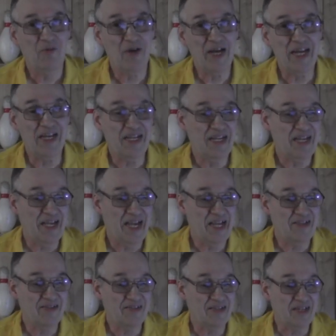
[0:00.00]
White
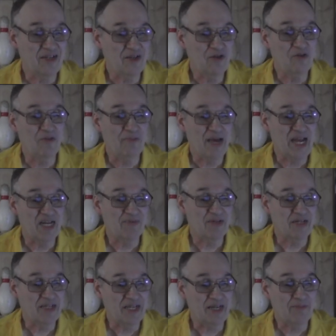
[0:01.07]
heads the new
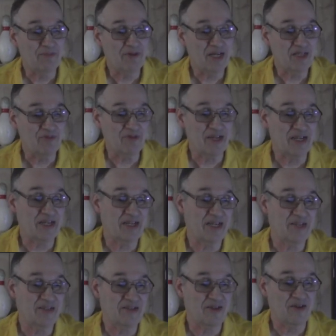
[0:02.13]
management team Brunswick,
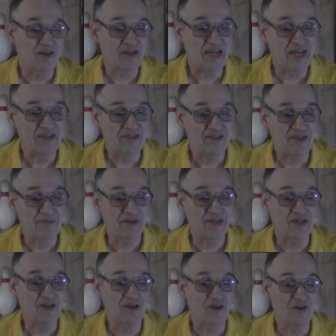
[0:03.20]
installed last summer
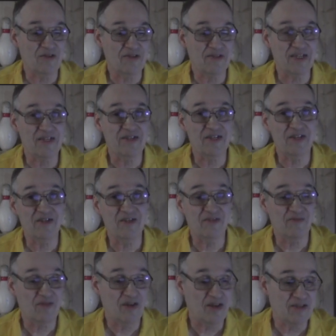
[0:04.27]
to halt 6 years
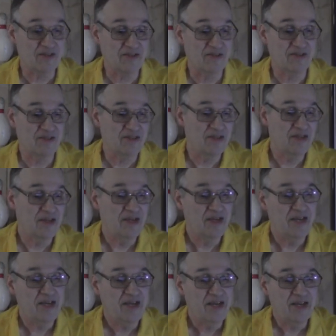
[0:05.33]
of losses.
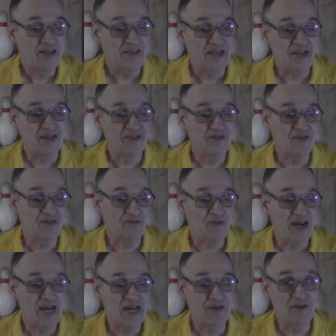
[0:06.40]
They hustled the
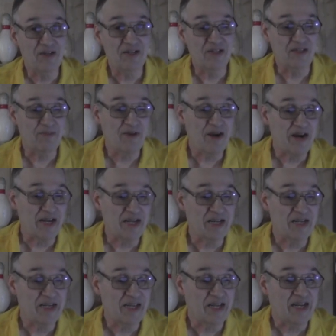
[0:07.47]
Rhino onto the
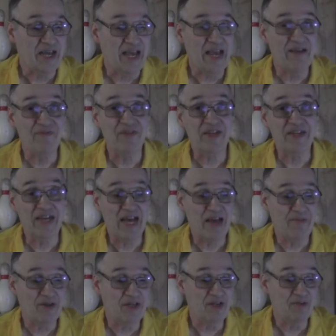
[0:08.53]
market in half the
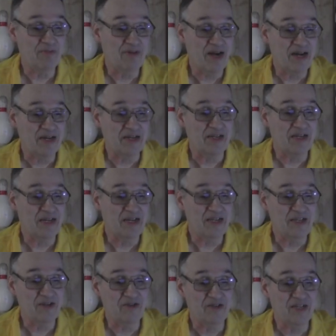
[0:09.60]
time a new product
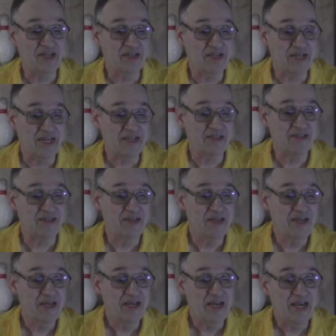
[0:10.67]
usually takes,
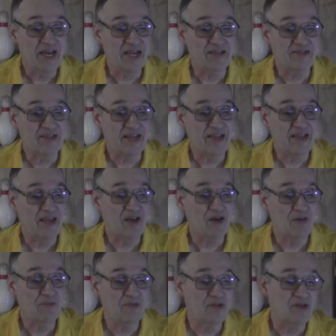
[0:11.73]
and say they
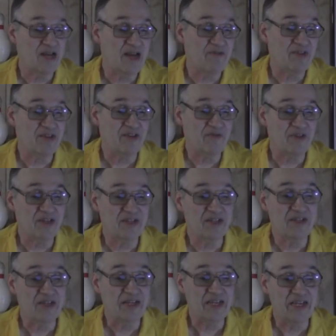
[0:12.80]
hope to have the
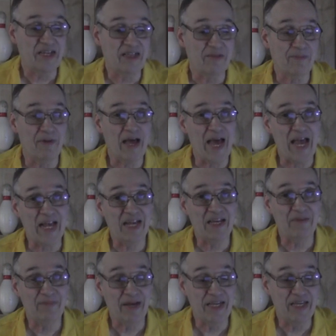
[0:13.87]
division in the black
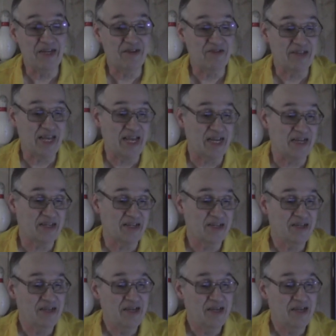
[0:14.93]
by year's end.